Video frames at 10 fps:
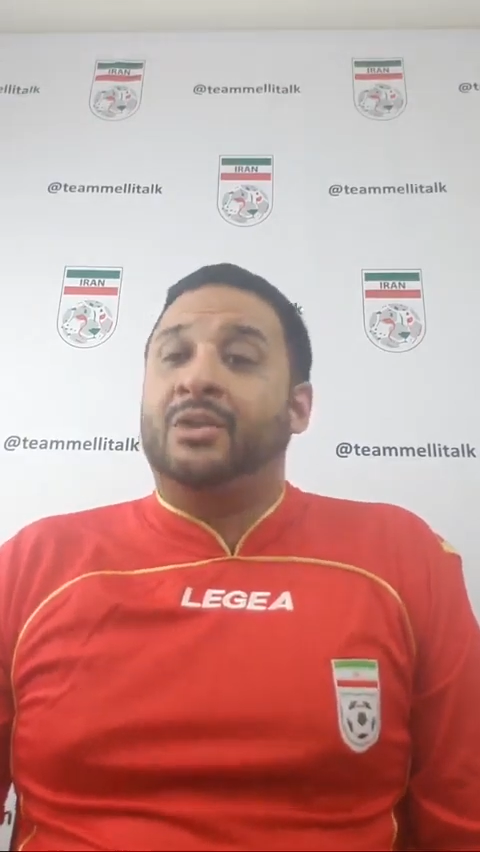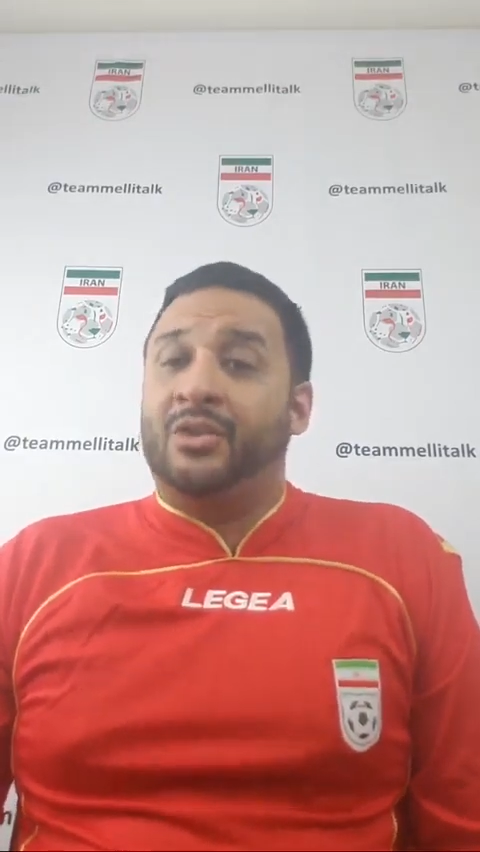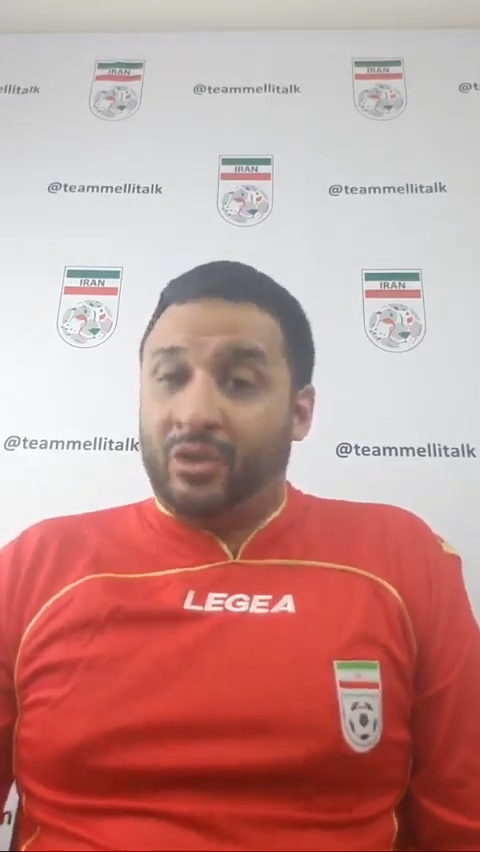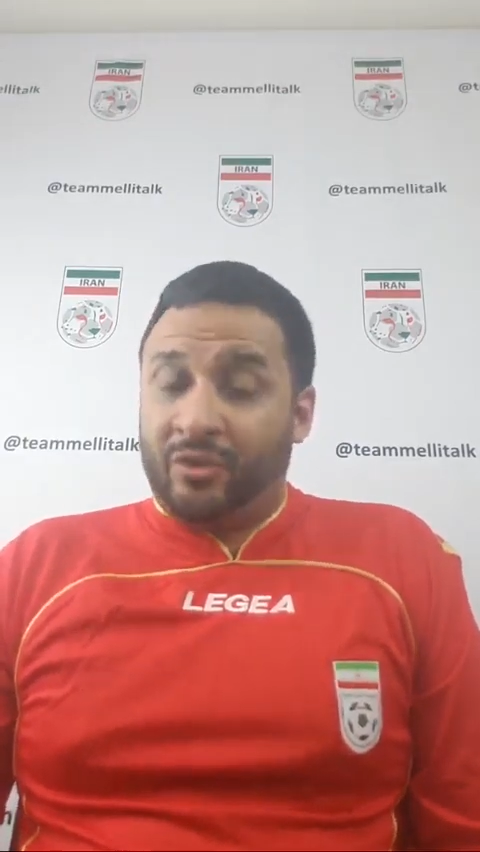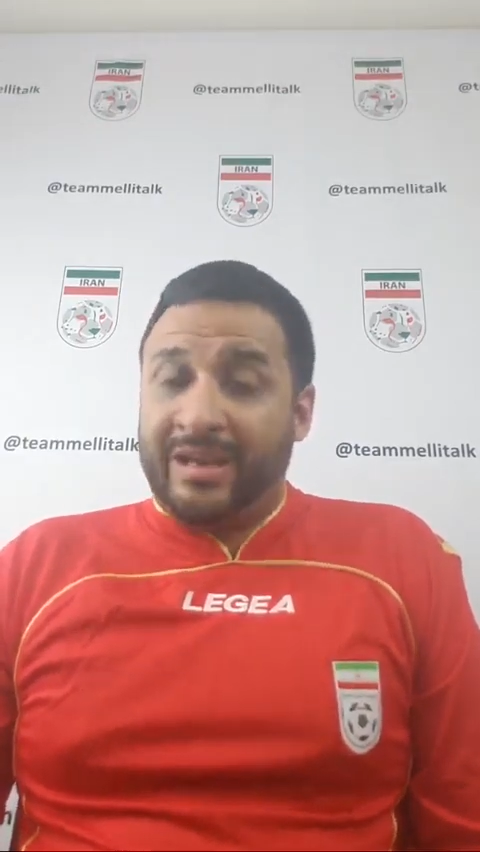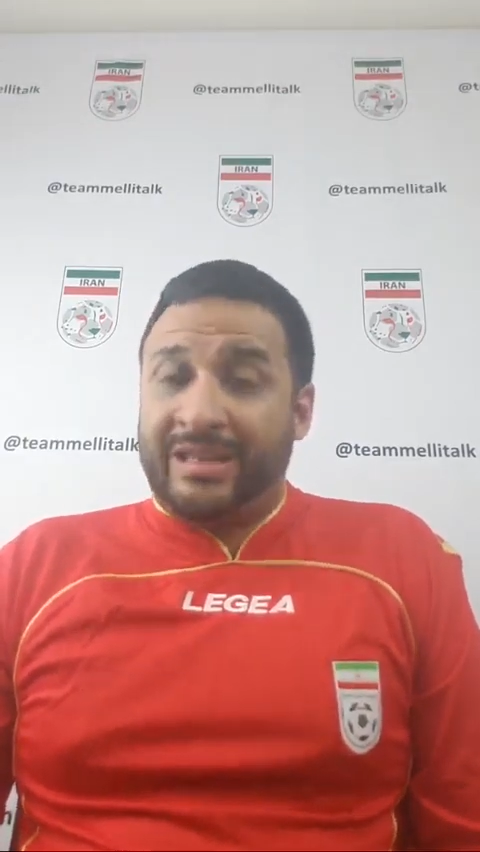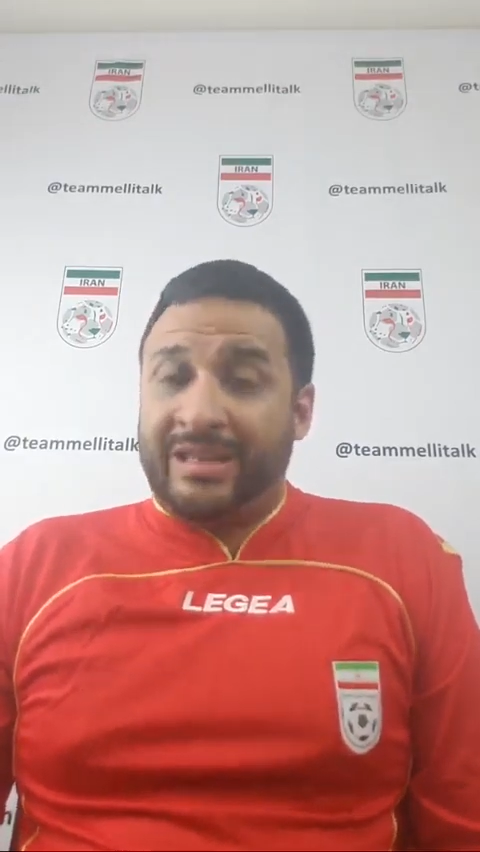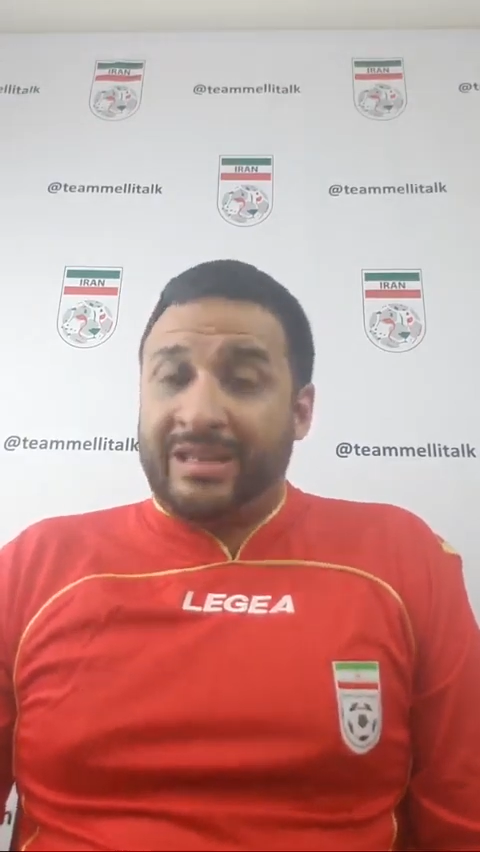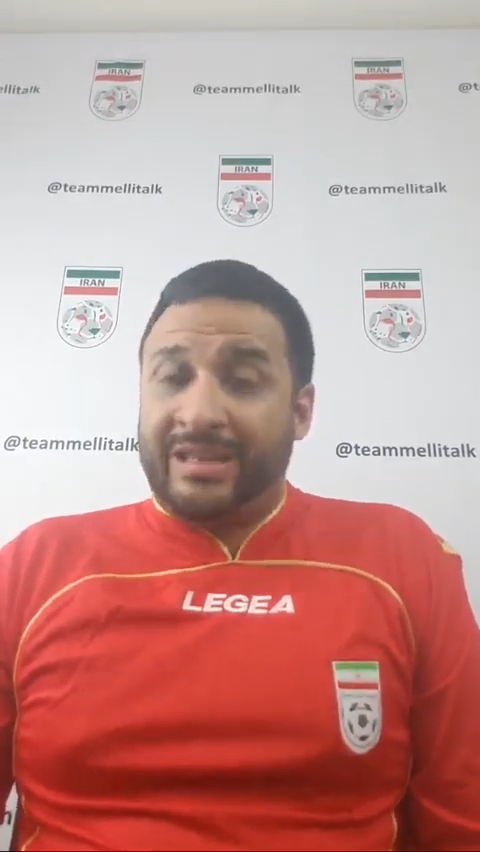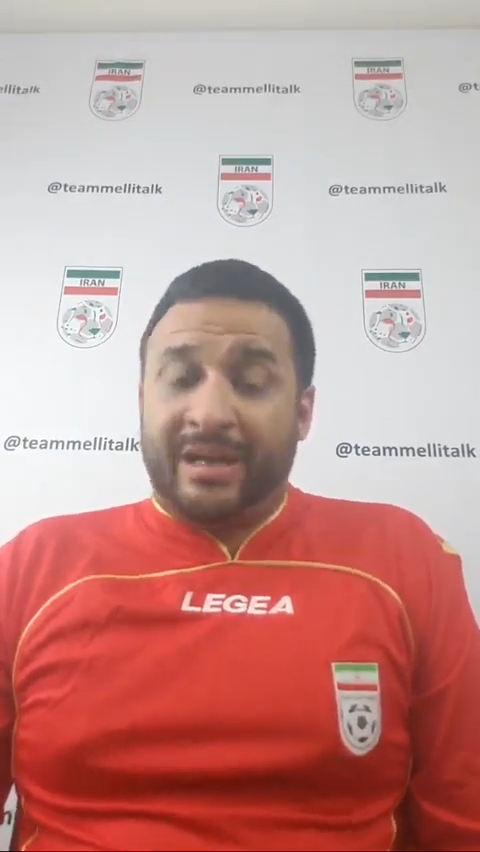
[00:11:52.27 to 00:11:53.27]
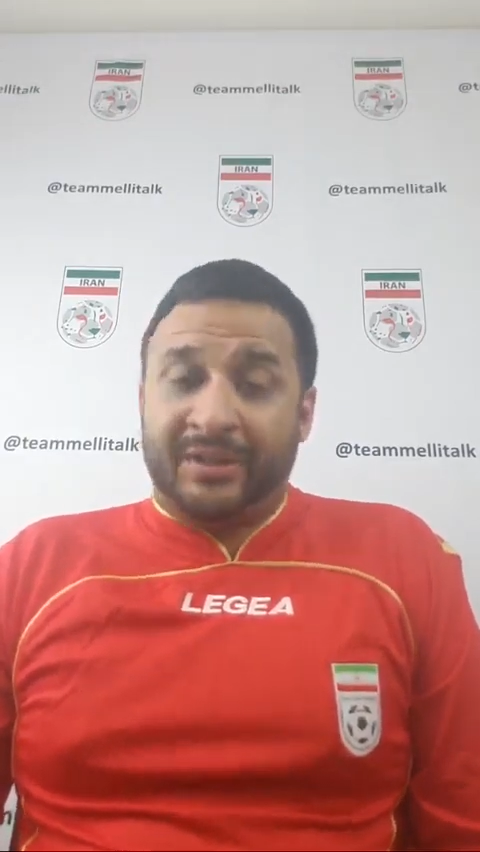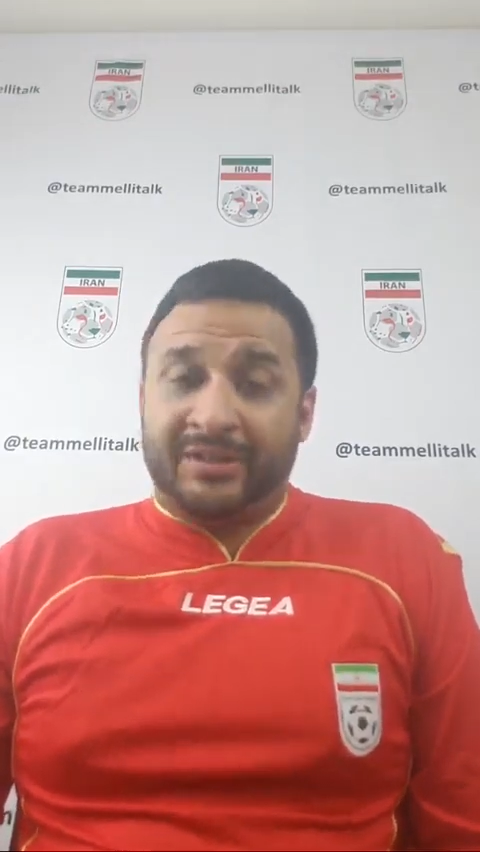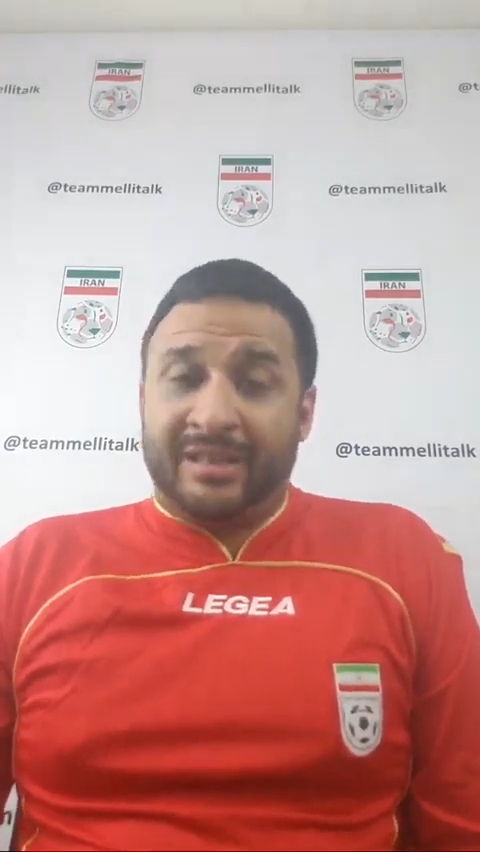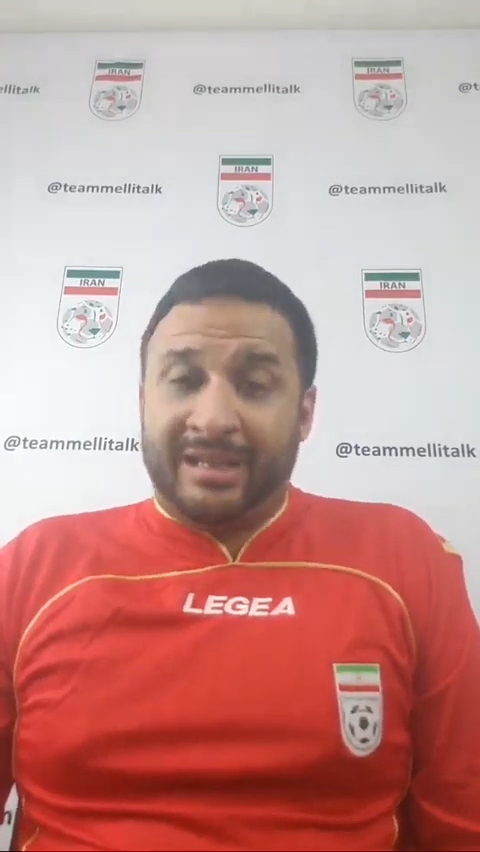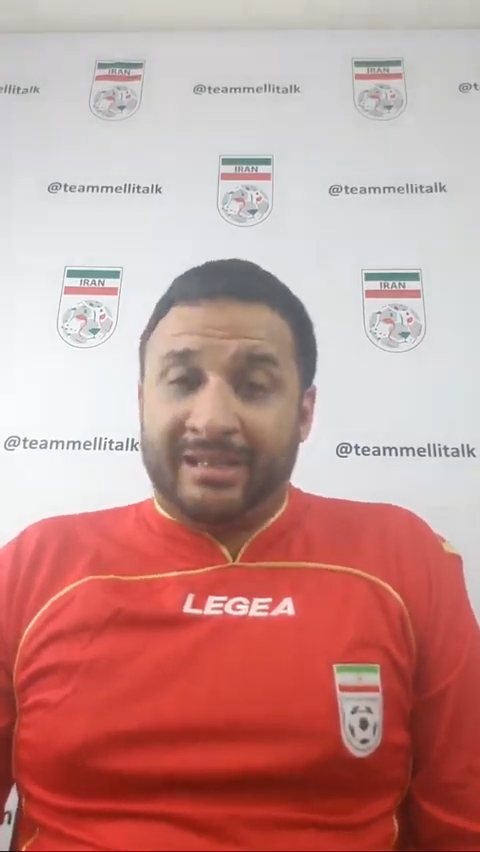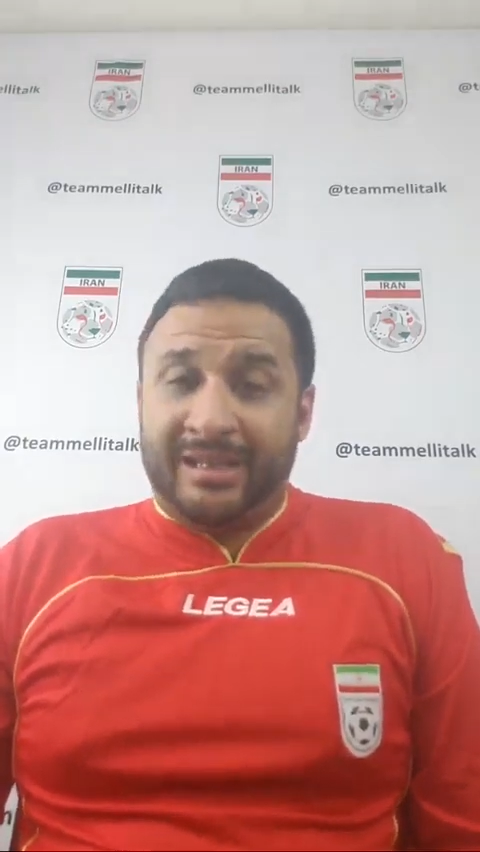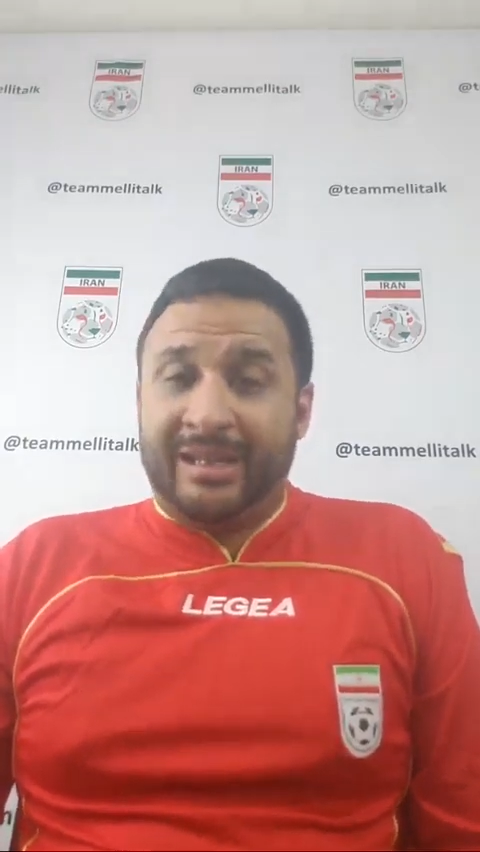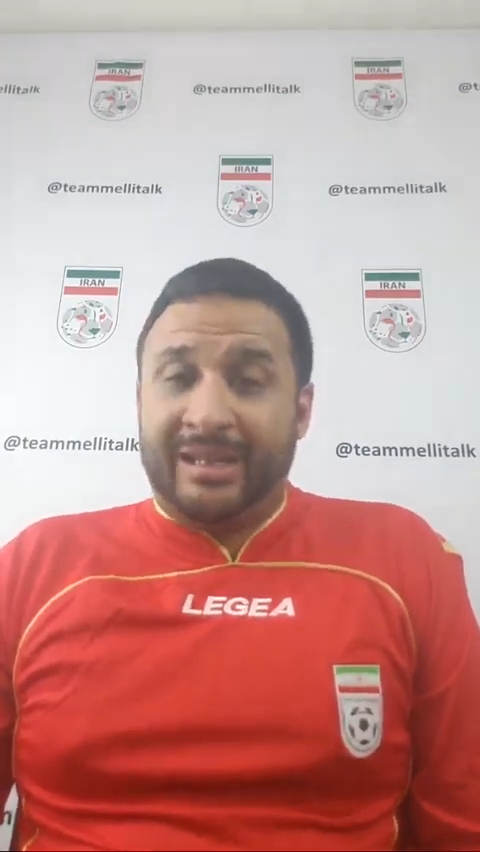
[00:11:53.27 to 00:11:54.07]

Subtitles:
during the 2019